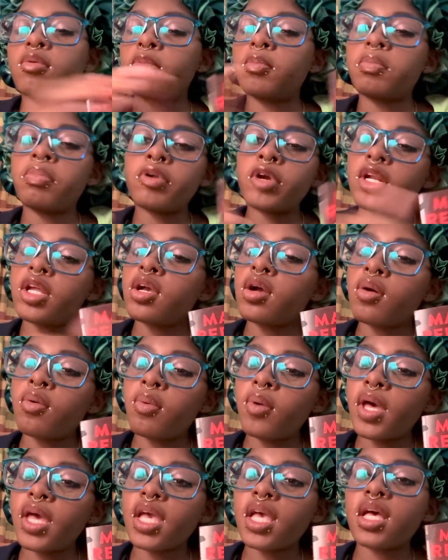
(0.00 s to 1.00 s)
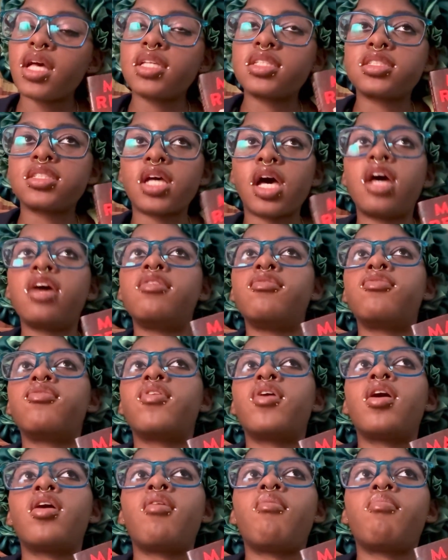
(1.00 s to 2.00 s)
pretty quick, aside
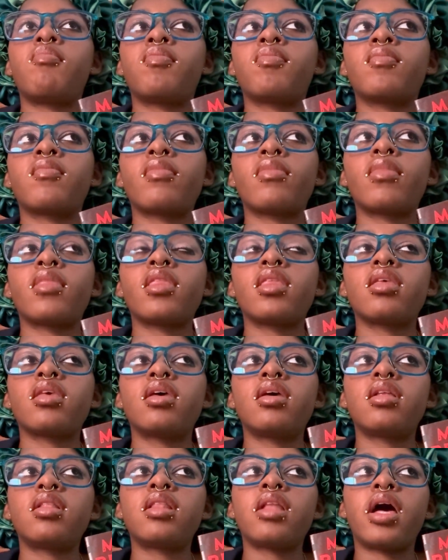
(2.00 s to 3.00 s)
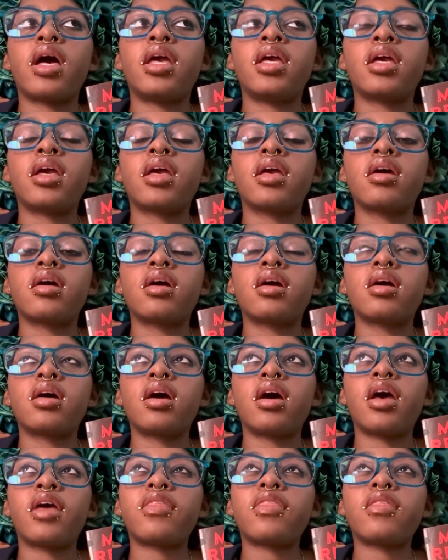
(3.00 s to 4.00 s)
from like
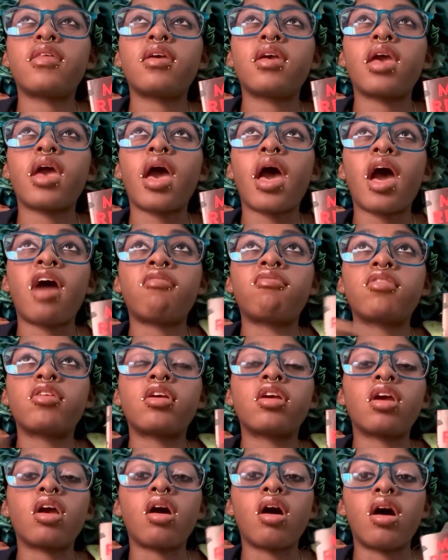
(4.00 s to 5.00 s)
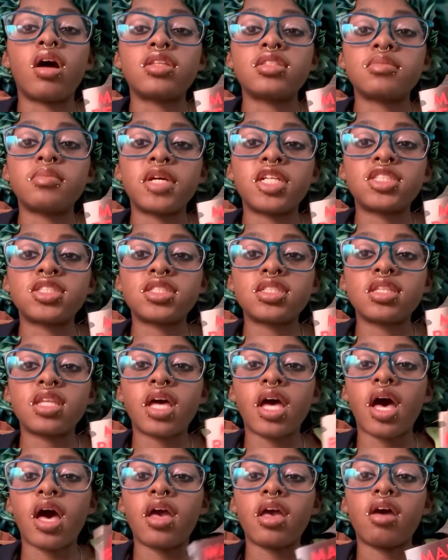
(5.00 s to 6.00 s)
I think African Gods mentioned that
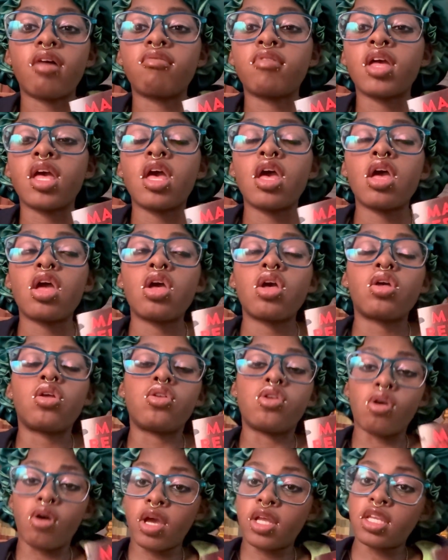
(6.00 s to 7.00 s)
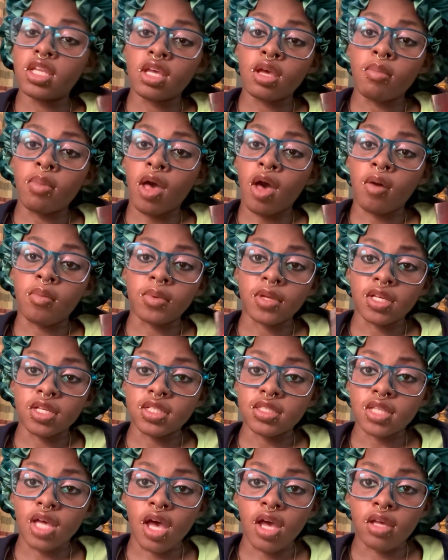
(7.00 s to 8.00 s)
I have no idea about
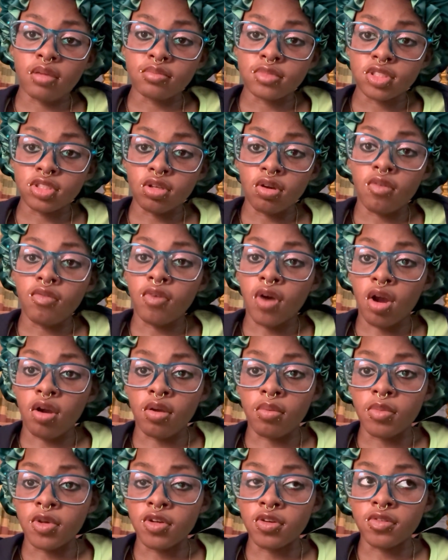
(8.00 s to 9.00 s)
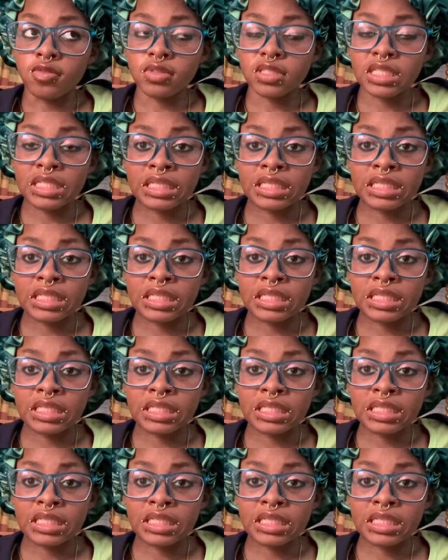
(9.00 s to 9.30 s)
because I am so far removed.